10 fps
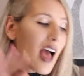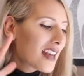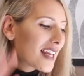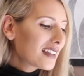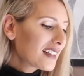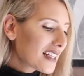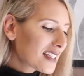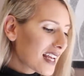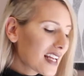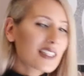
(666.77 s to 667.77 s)
Now, let's
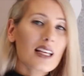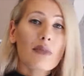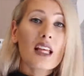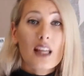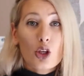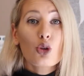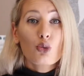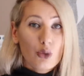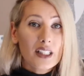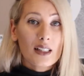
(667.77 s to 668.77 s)
say it's something that you
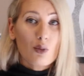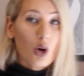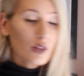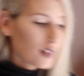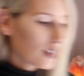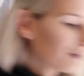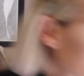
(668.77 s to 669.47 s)
really want.